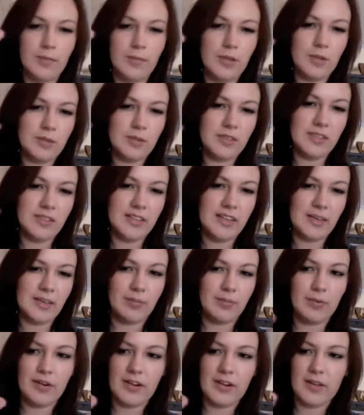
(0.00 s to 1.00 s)
Urban Decay
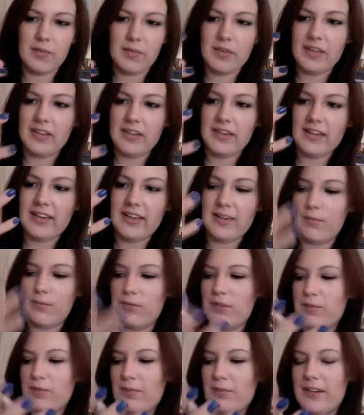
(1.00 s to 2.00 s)
primer that came
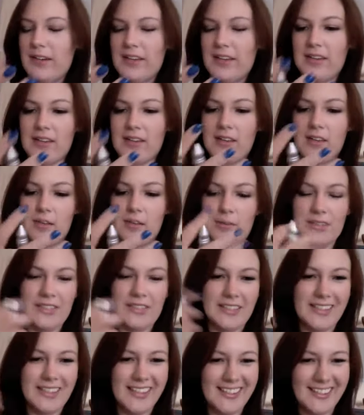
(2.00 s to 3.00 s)
with my Urban
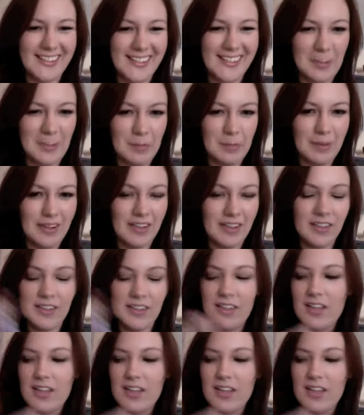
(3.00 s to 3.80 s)
Decay Naked palette.